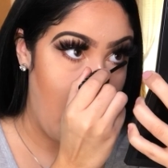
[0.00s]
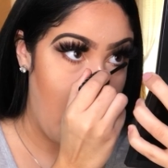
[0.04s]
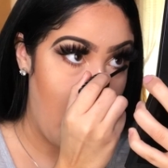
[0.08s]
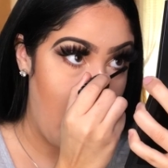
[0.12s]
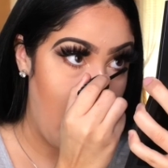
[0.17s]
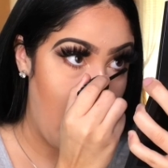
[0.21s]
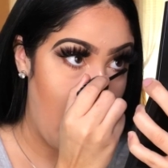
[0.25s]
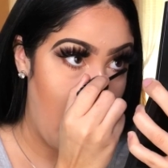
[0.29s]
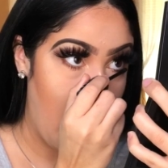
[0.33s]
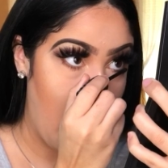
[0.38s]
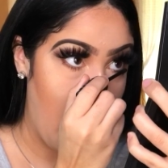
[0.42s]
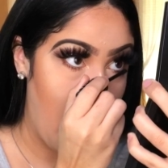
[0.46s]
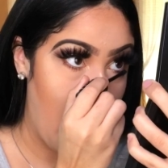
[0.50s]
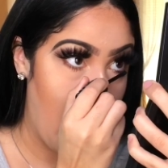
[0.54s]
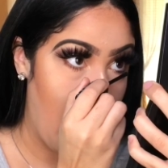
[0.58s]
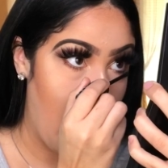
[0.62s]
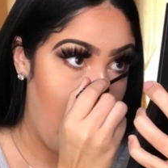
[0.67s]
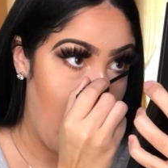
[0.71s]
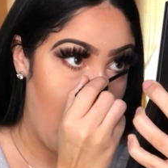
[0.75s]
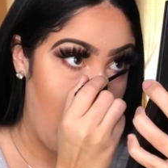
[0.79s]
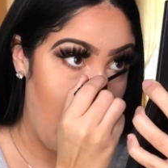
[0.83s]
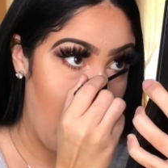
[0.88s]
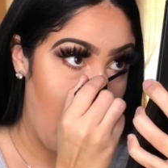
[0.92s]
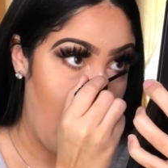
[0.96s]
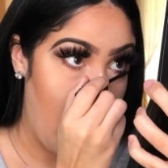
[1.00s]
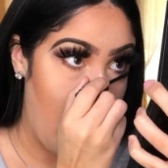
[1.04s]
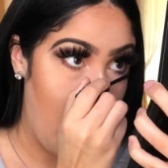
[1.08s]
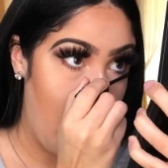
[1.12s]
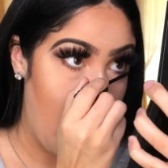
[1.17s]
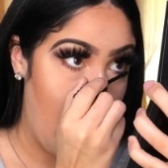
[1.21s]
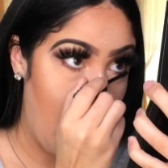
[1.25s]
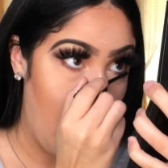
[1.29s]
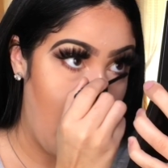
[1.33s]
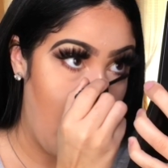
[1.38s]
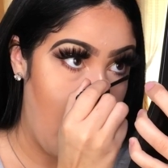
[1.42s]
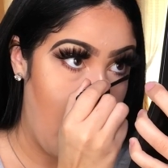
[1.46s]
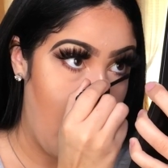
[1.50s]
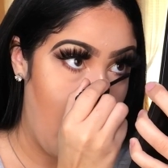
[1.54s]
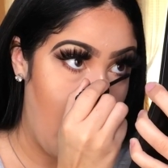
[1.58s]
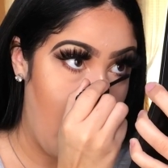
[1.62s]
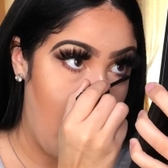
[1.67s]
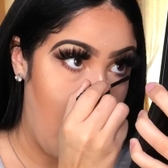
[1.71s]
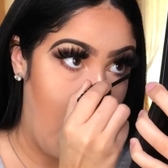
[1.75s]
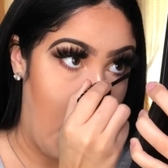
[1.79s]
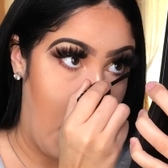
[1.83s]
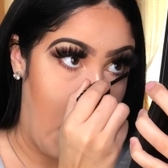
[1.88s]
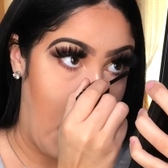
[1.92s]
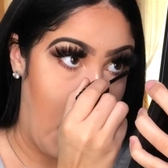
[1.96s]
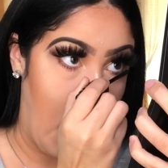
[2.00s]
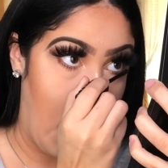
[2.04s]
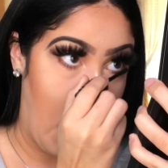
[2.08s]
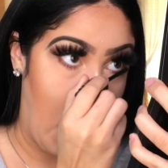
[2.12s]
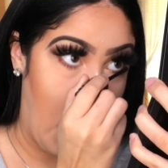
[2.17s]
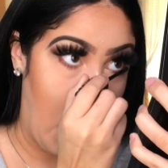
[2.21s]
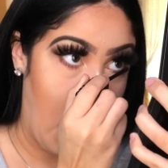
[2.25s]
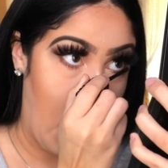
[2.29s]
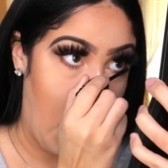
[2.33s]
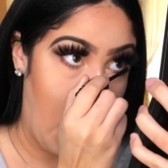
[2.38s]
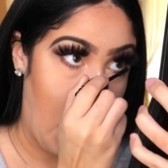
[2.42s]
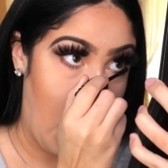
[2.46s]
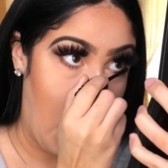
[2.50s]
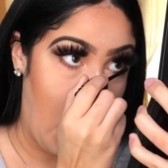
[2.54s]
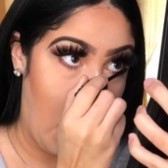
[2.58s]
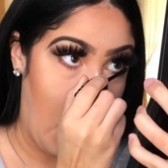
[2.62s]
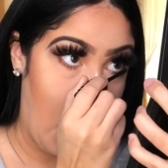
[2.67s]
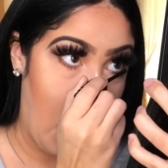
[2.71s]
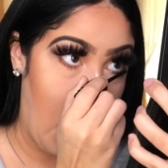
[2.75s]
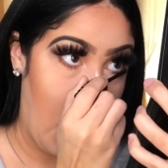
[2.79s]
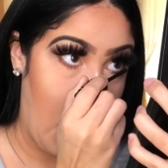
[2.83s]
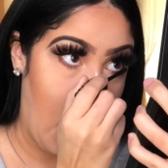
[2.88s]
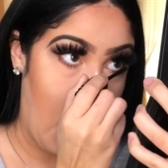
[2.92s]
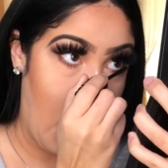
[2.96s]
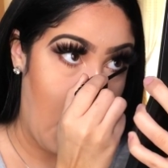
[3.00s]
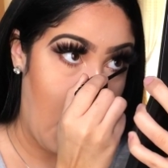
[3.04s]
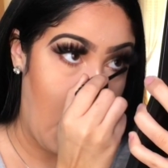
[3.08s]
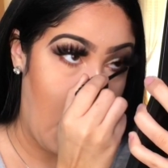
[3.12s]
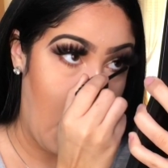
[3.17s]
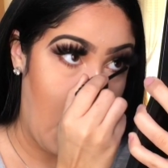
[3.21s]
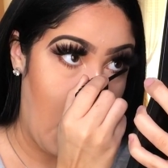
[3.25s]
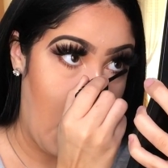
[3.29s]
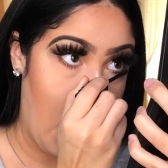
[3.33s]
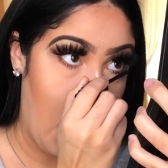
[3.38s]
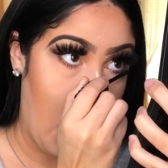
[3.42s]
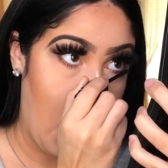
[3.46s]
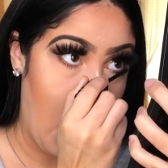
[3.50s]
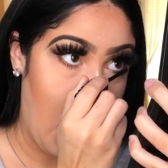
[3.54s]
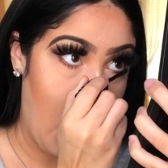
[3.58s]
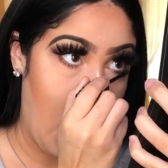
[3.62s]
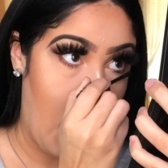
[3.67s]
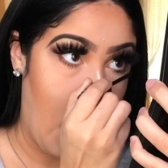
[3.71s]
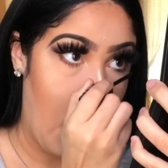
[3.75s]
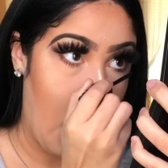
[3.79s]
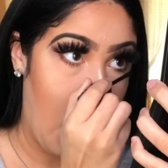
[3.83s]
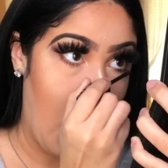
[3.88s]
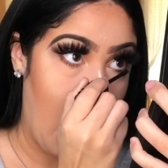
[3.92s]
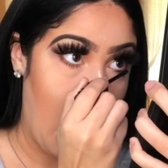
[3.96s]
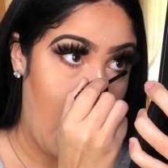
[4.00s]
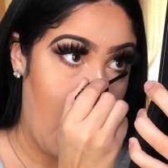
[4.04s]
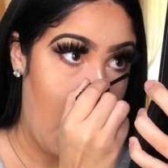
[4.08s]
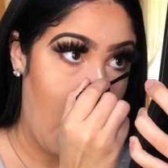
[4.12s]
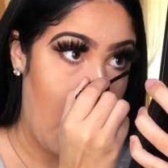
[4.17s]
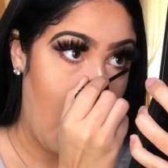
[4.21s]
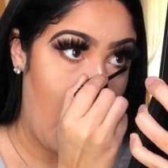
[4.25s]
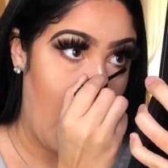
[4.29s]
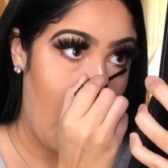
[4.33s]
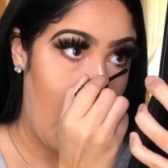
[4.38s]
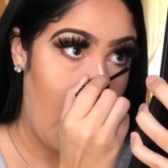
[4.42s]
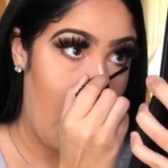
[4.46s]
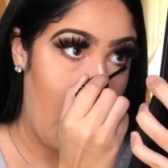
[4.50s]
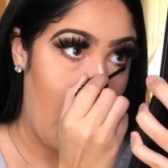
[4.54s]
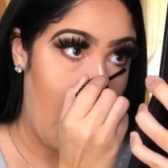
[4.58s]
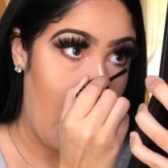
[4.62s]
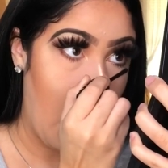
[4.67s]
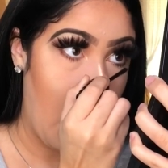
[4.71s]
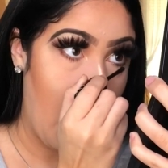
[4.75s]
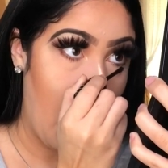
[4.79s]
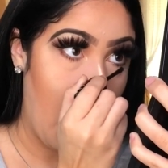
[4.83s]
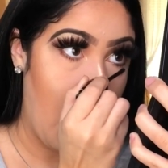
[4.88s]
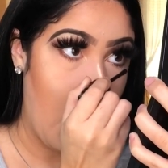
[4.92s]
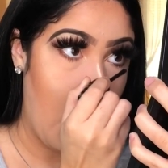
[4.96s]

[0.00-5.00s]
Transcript: (no one is talking)